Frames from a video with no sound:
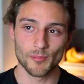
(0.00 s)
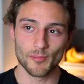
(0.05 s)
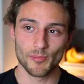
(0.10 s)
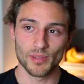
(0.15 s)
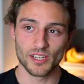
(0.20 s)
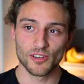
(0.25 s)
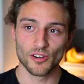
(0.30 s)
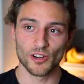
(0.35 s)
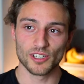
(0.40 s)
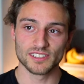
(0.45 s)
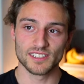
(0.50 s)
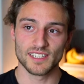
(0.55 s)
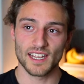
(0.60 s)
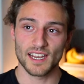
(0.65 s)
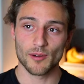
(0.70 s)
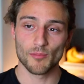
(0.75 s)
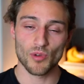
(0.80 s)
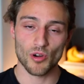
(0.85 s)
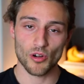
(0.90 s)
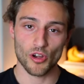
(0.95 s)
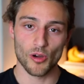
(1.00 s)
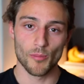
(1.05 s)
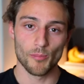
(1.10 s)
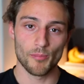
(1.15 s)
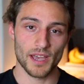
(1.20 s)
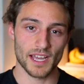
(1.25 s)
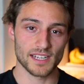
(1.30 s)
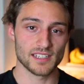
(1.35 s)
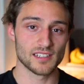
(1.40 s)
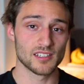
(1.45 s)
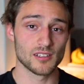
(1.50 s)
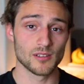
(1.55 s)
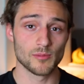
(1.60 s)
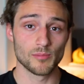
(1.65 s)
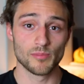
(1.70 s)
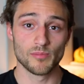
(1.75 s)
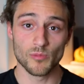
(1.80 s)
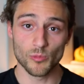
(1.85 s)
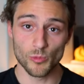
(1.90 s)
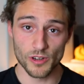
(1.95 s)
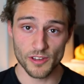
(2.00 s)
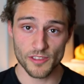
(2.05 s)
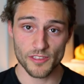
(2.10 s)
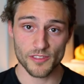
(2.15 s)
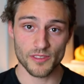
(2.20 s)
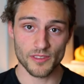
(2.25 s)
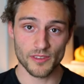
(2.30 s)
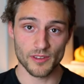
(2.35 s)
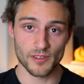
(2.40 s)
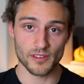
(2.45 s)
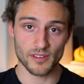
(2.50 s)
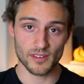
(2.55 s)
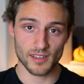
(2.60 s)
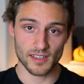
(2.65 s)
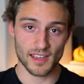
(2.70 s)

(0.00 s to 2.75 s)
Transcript: because they are more compatible with the